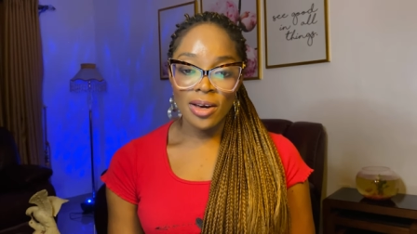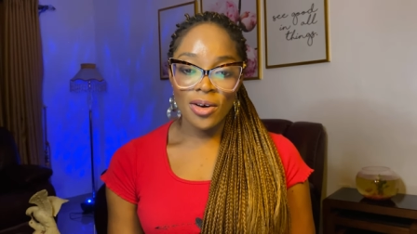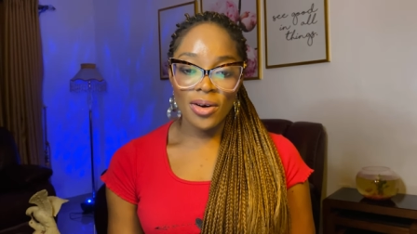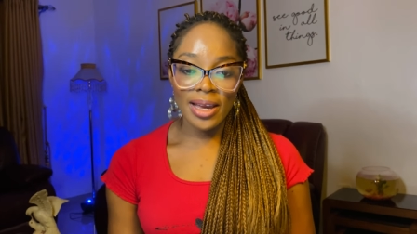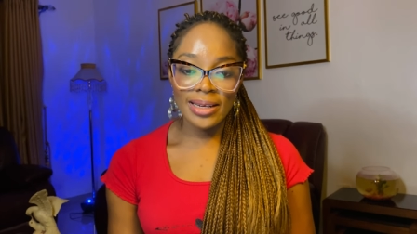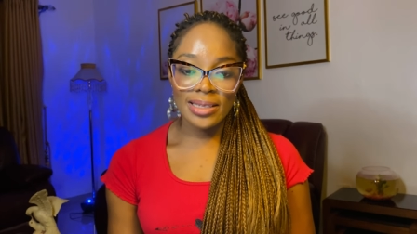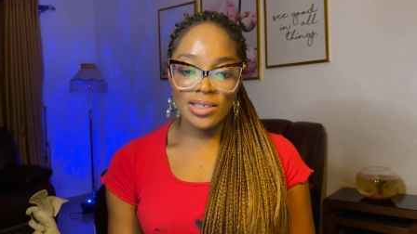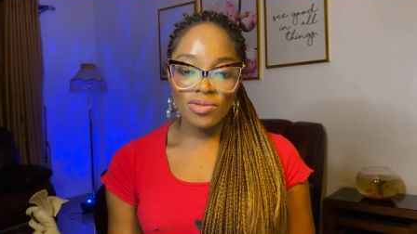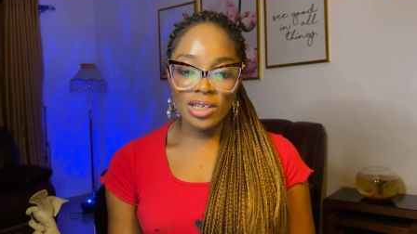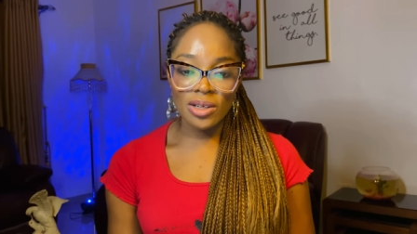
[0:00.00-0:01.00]
Okay, this is
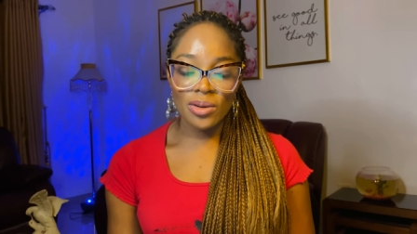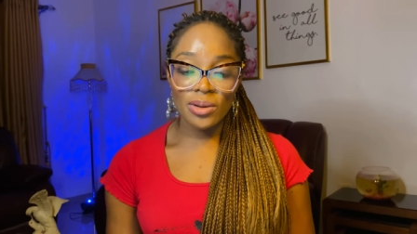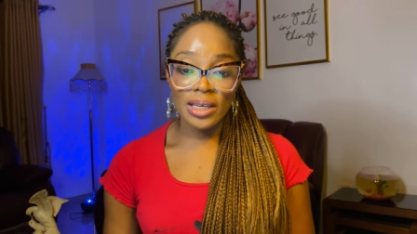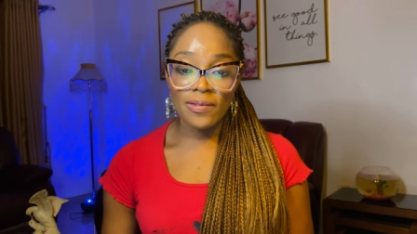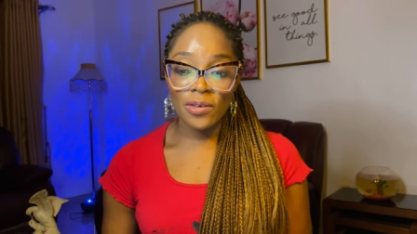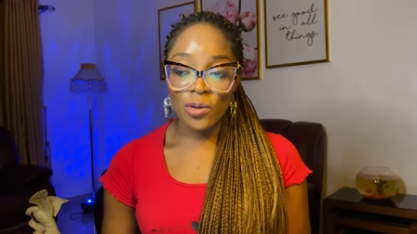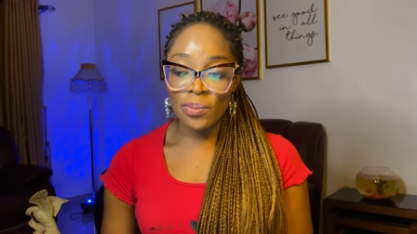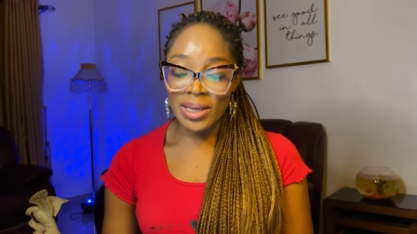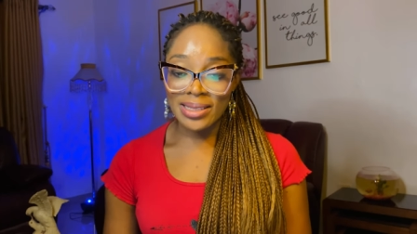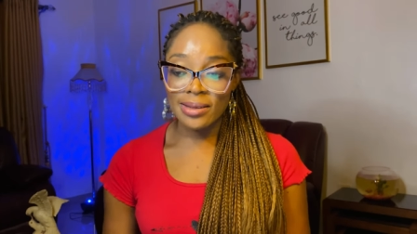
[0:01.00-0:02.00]
really good. If you
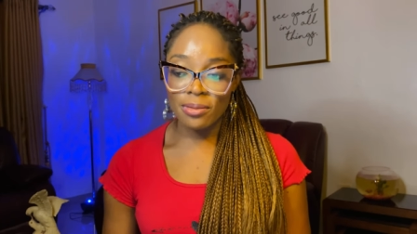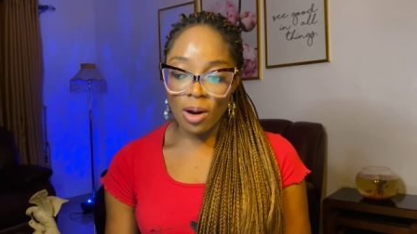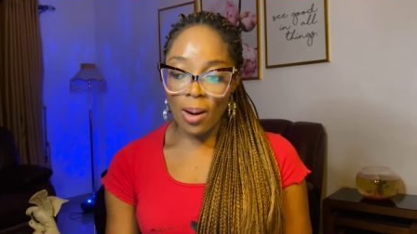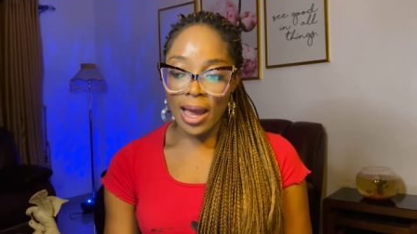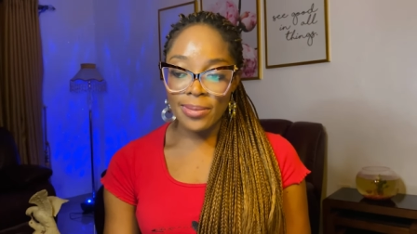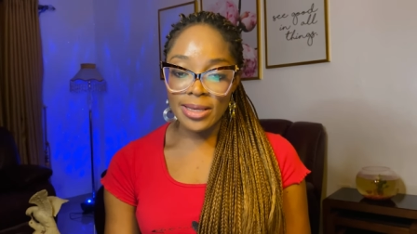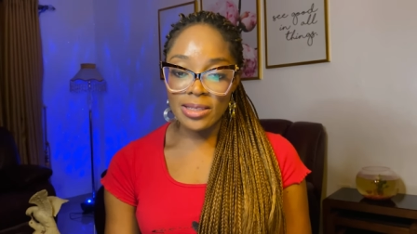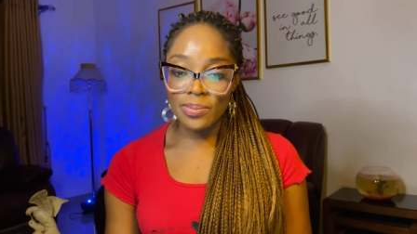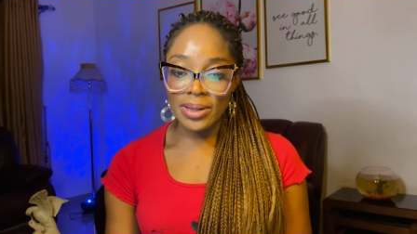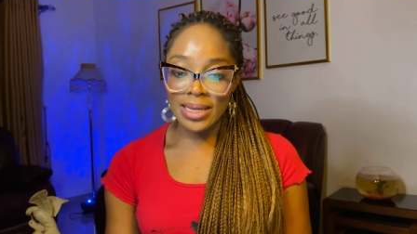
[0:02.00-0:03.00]
meet the requirements,
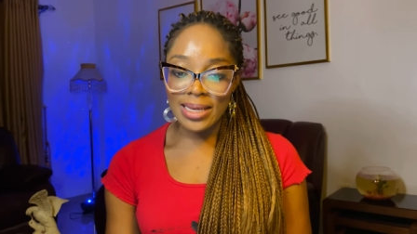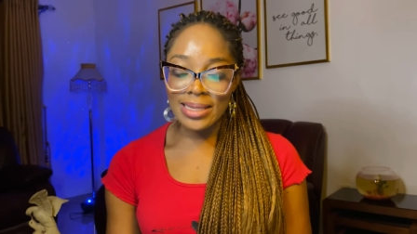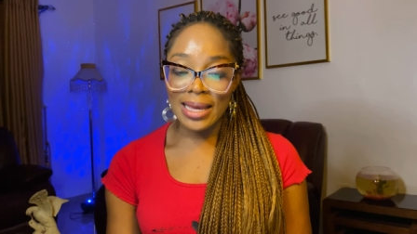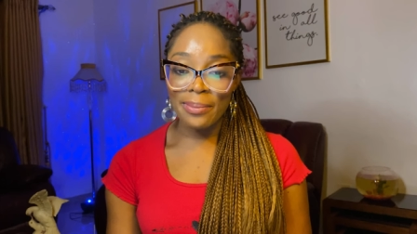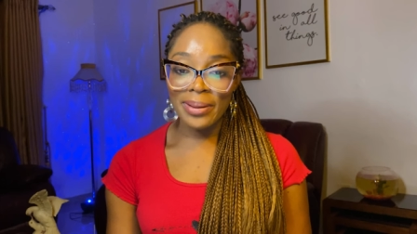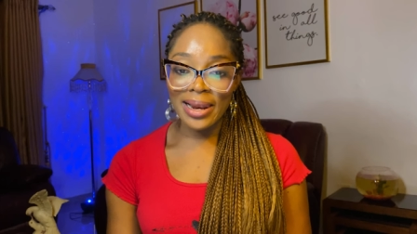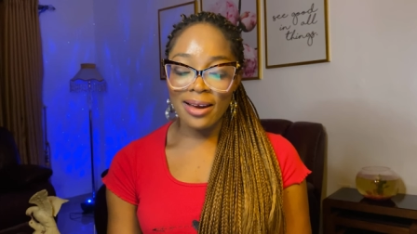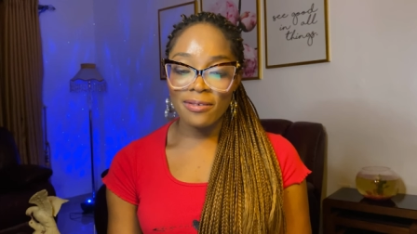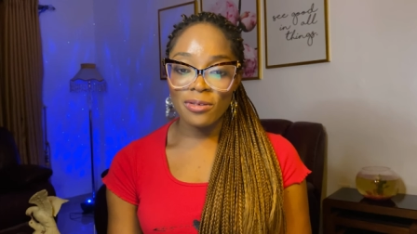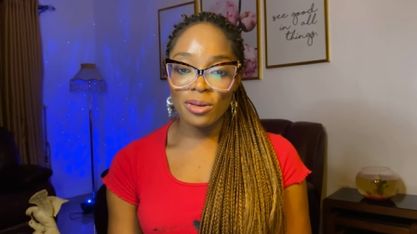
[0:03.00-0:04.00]
please
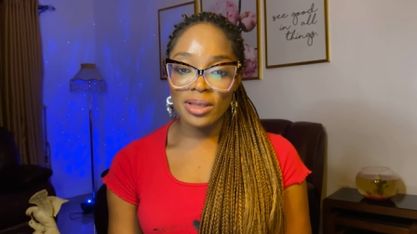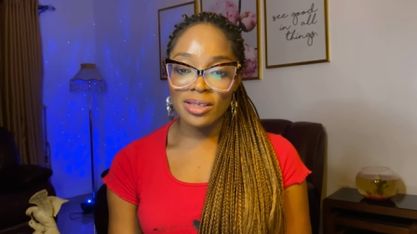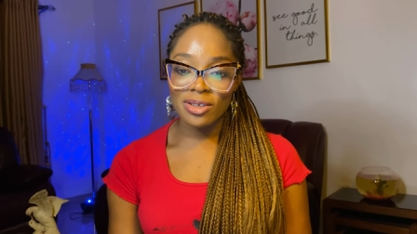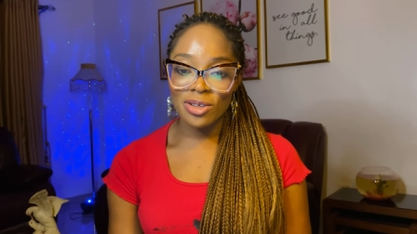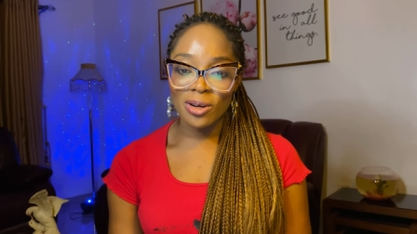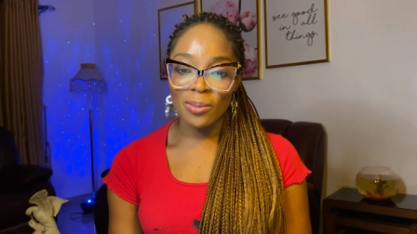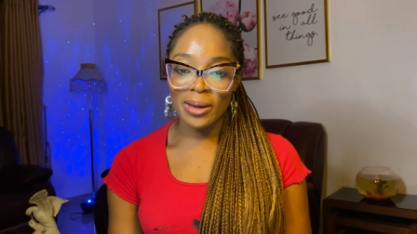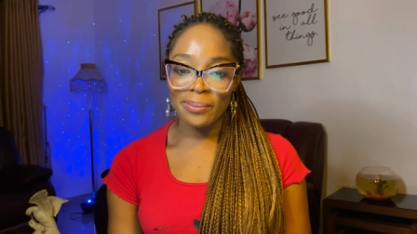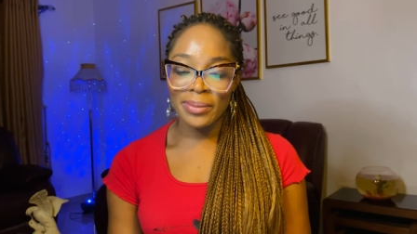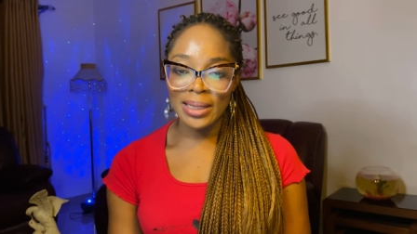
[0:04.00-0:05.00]
apply for this job
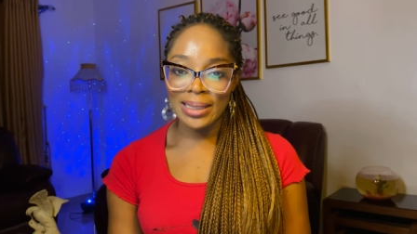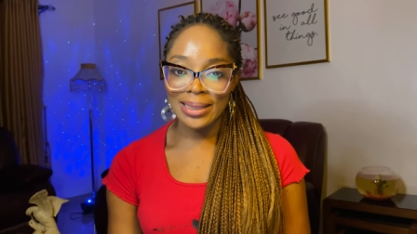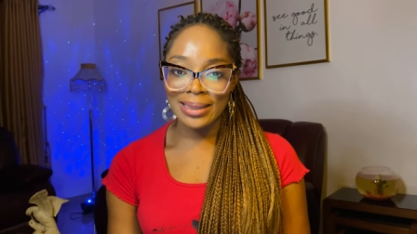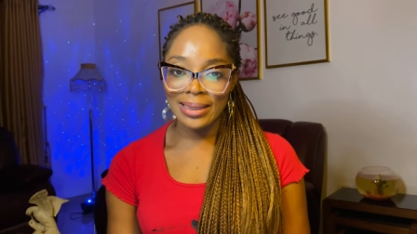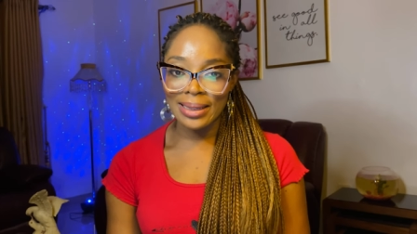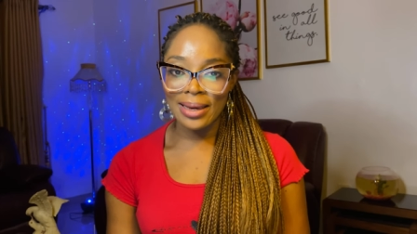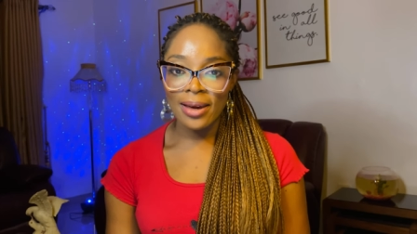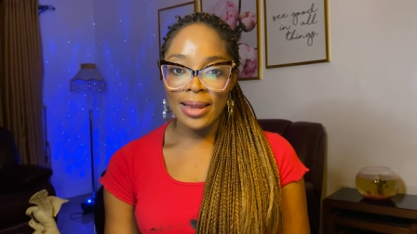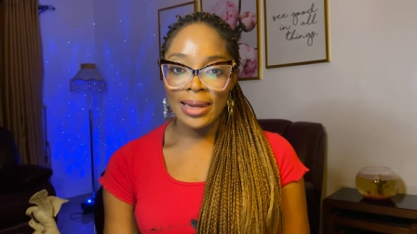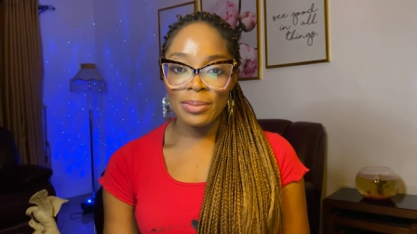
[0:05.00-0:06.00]
immediately.
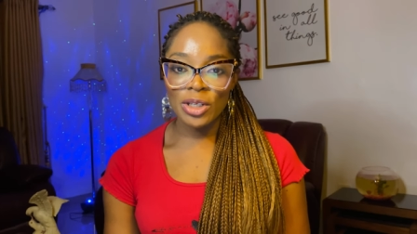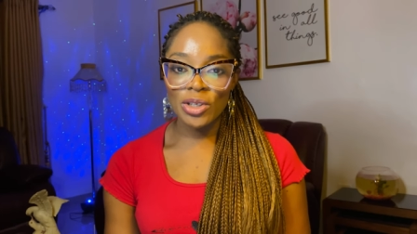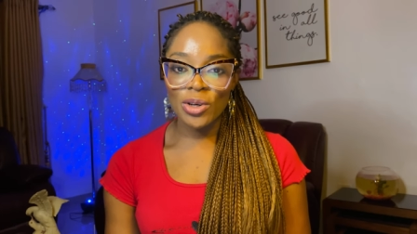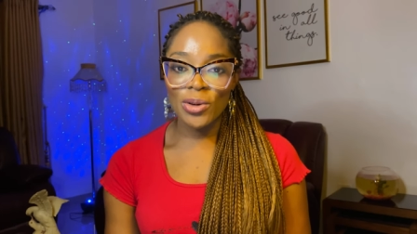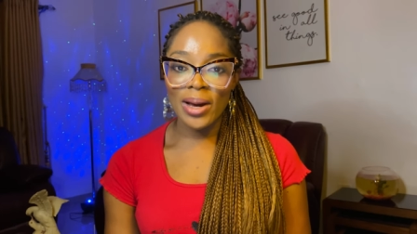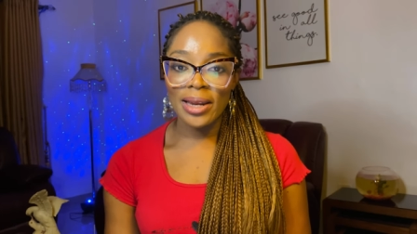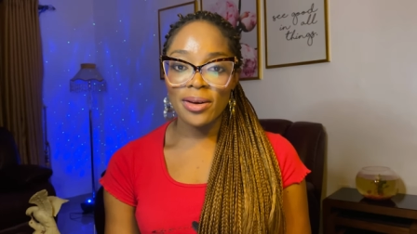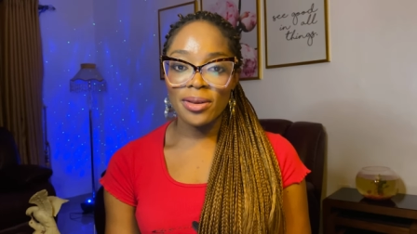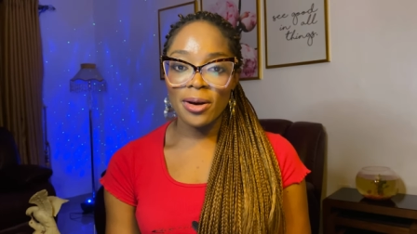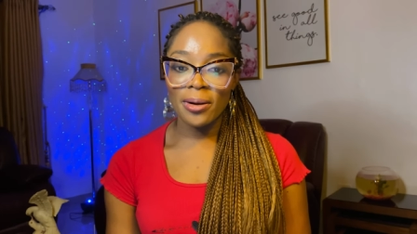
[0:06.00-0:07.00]
Let me show you
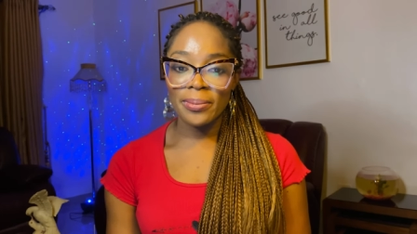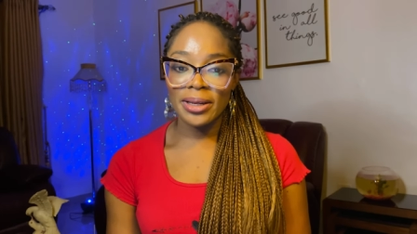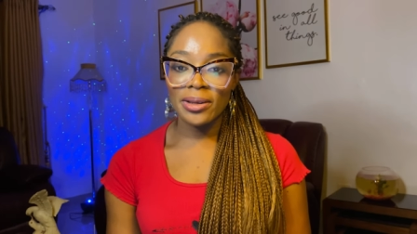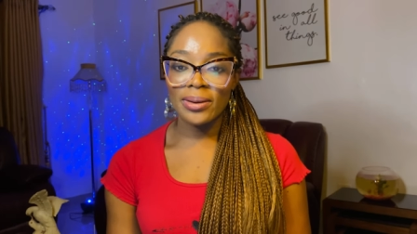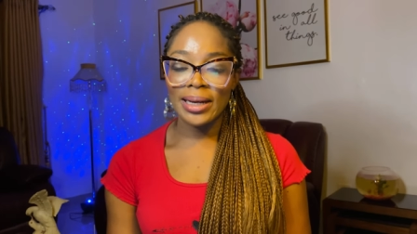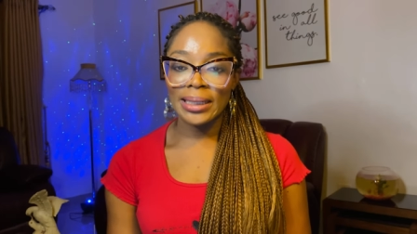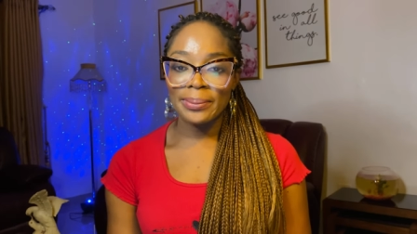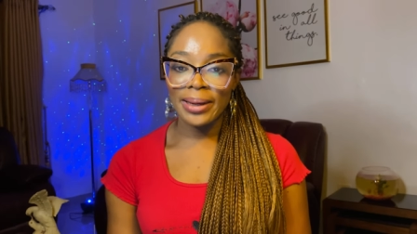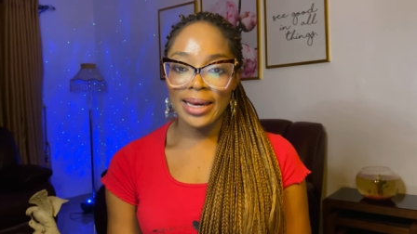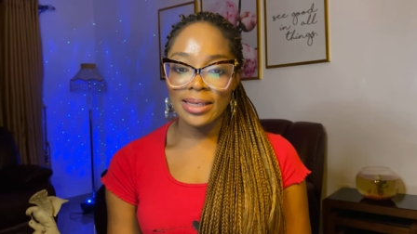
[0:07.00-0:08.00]
another company you can
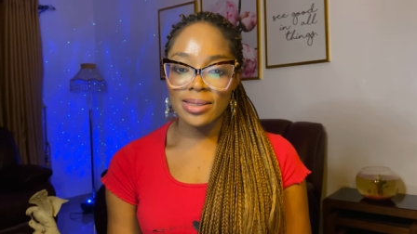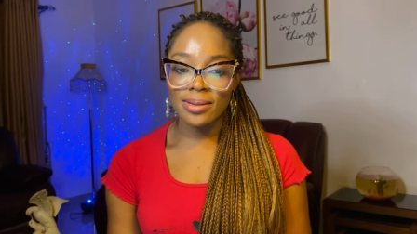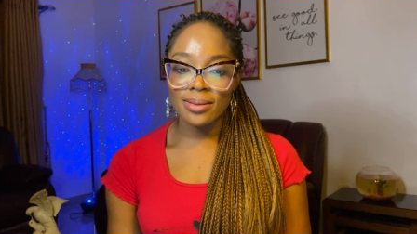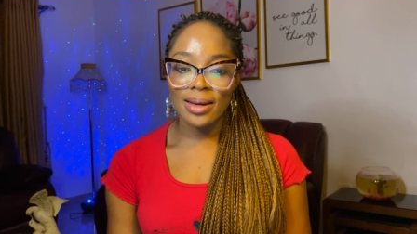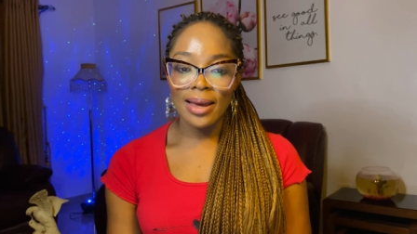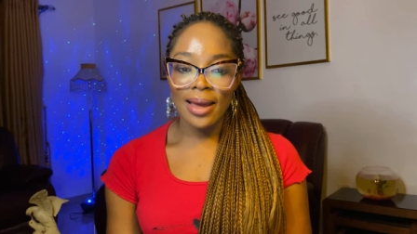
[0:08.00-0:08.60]
apply to.